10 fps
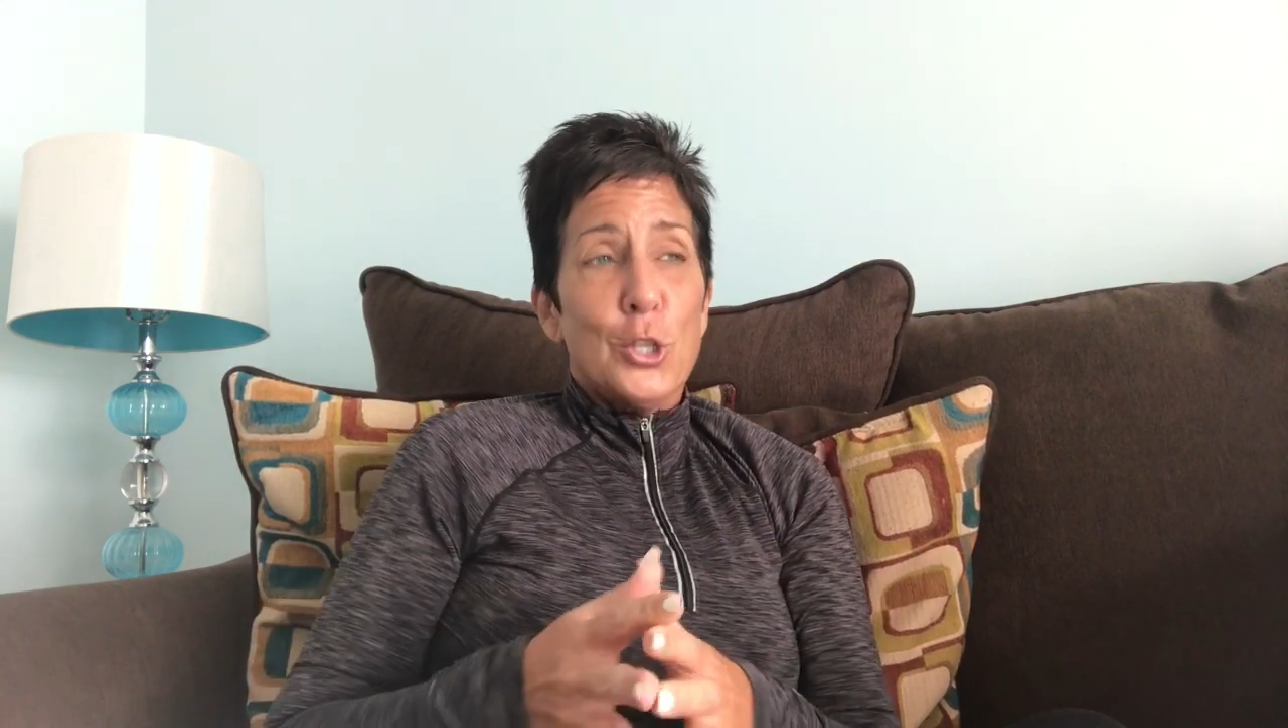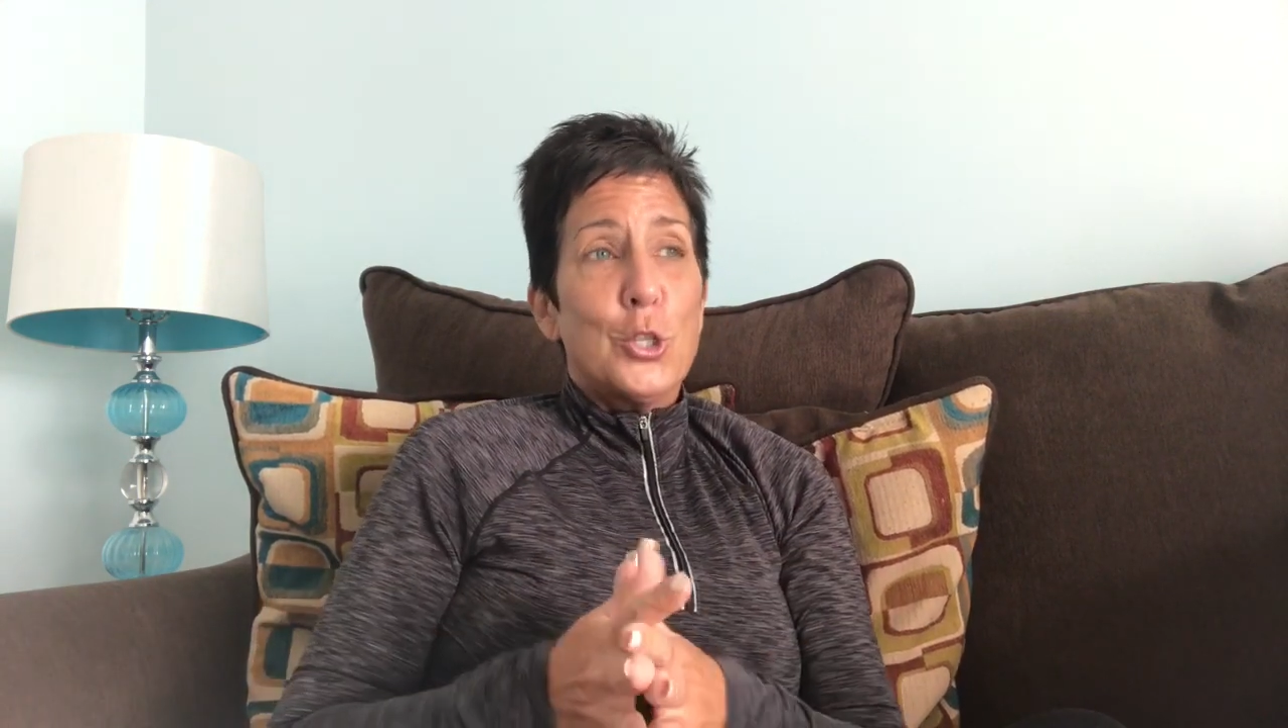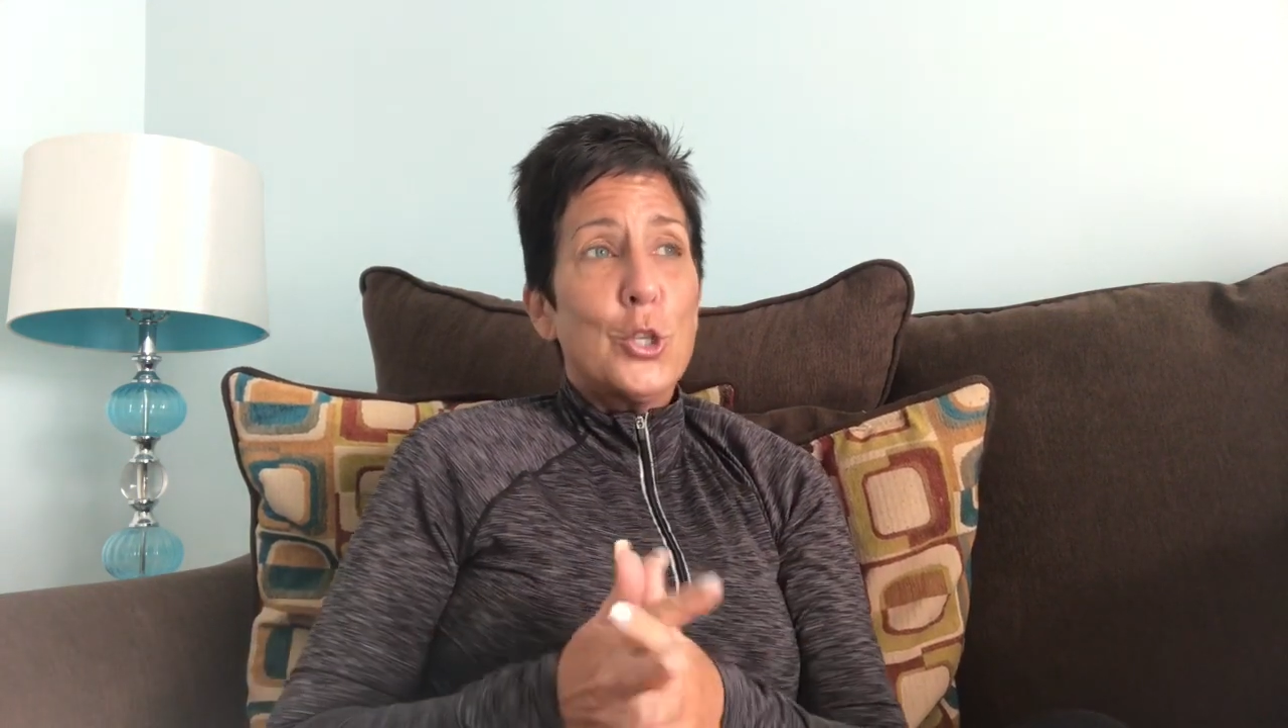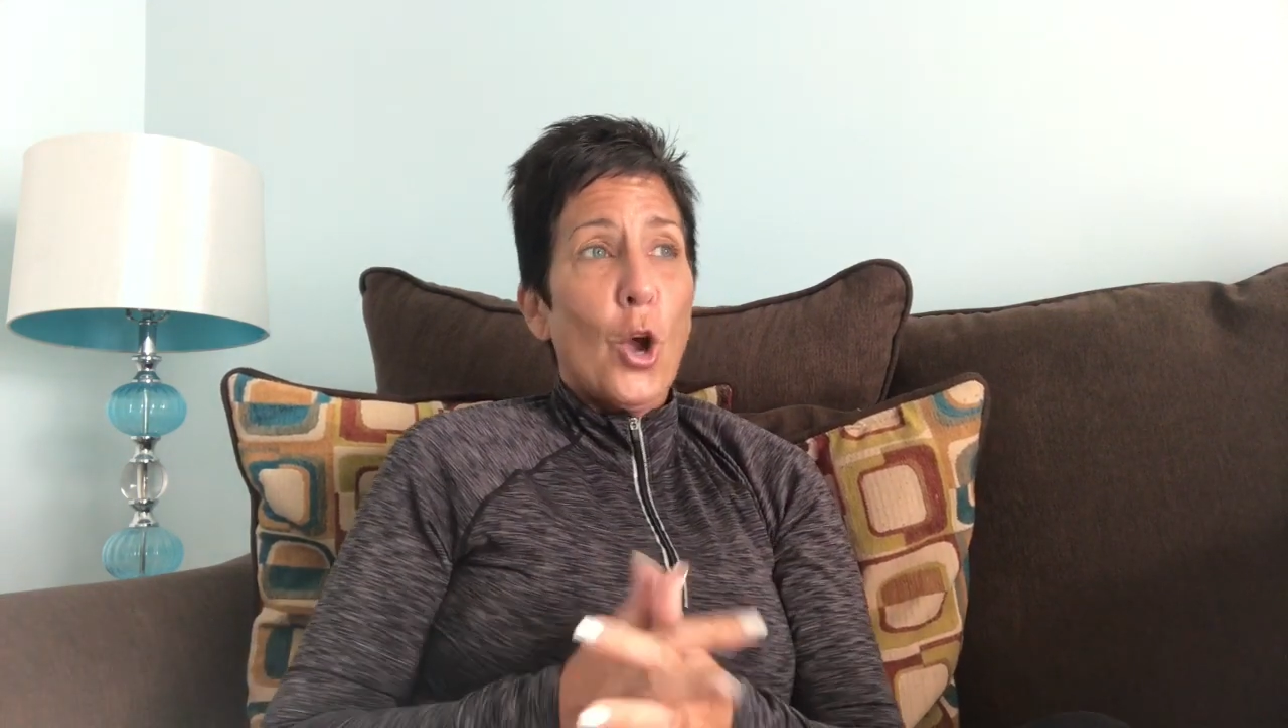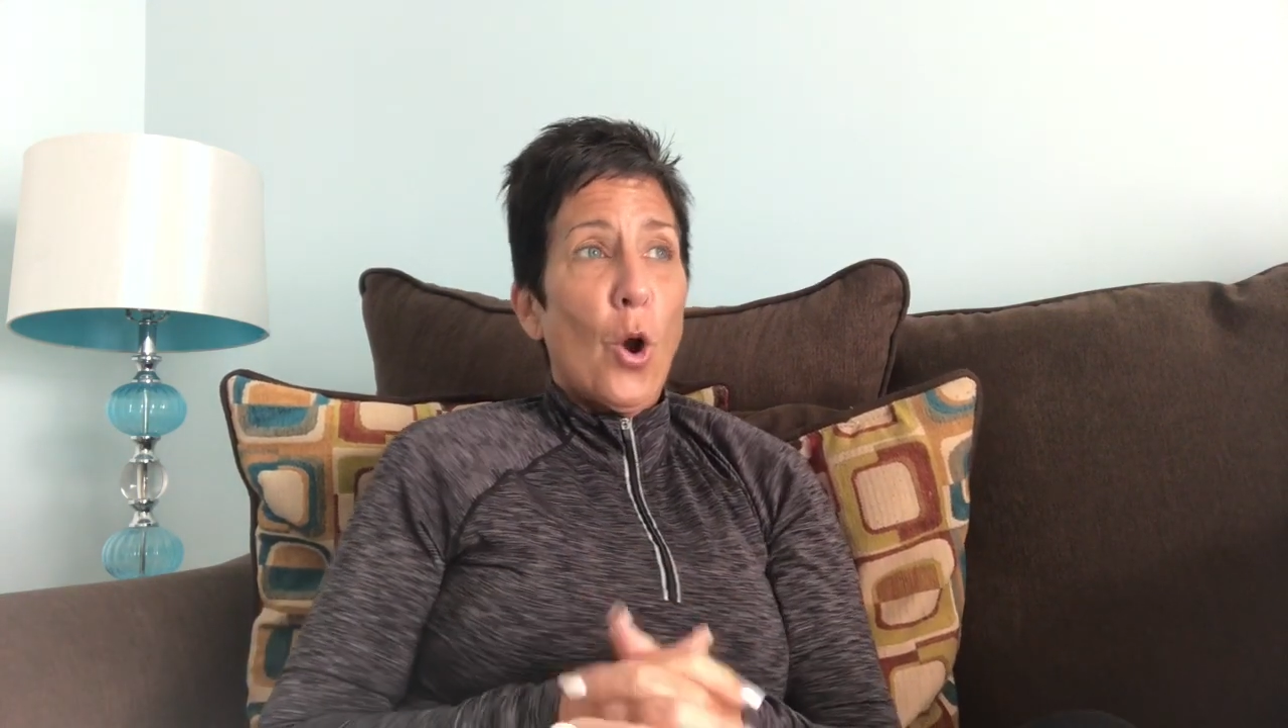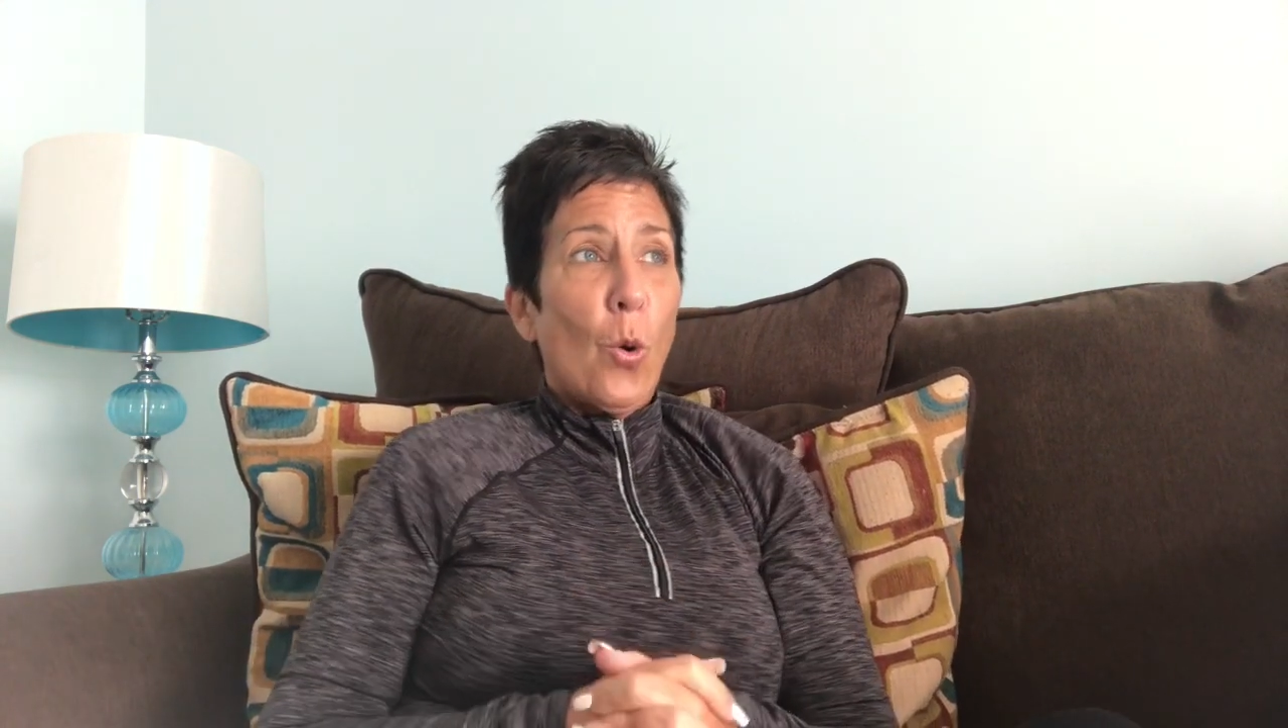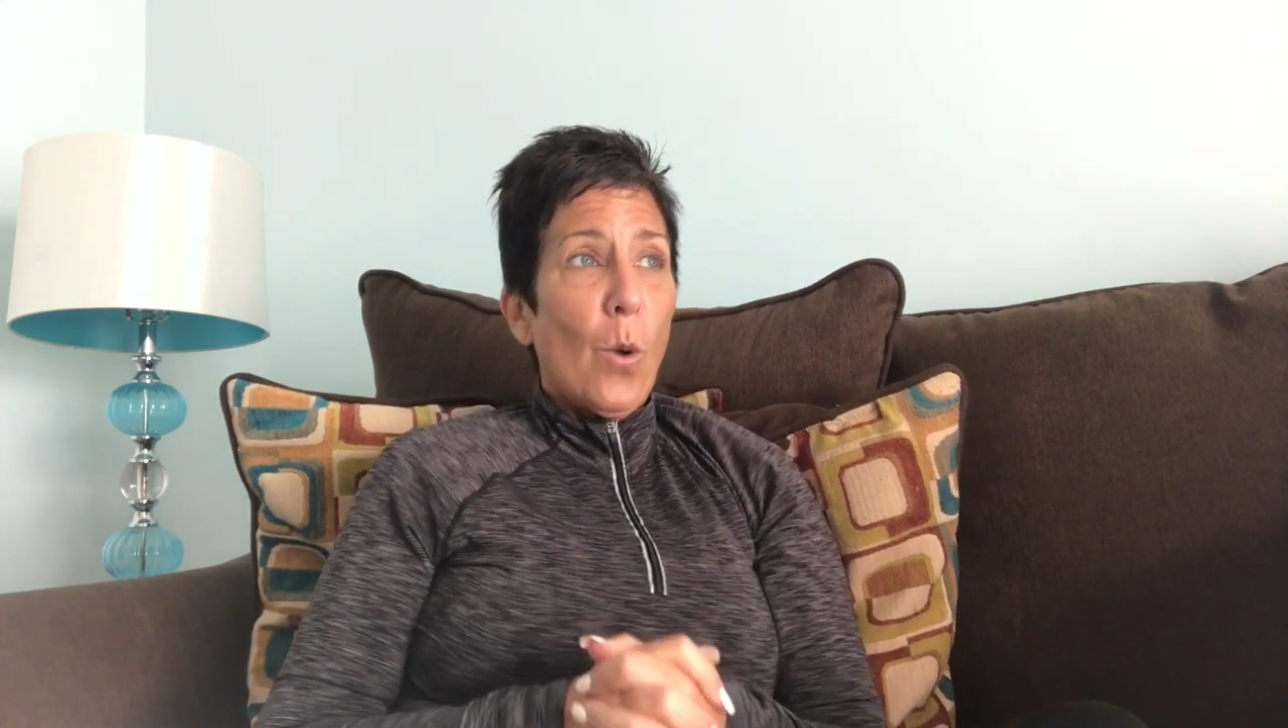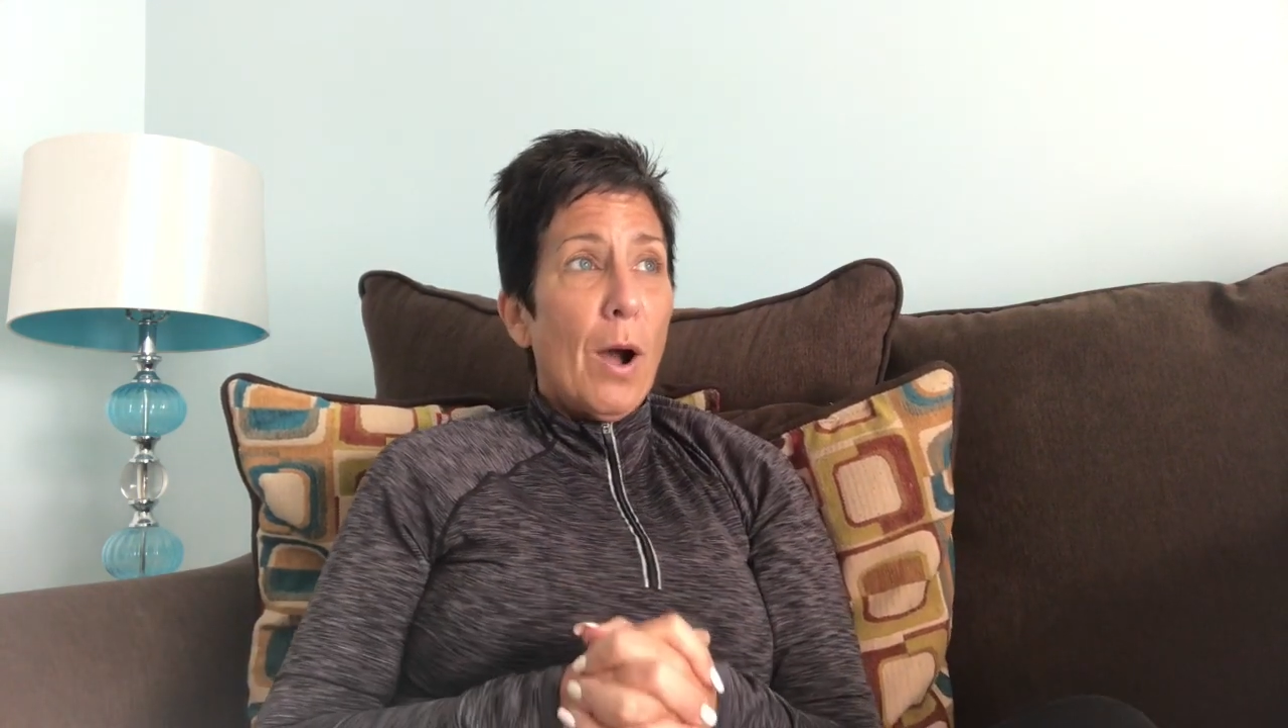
So,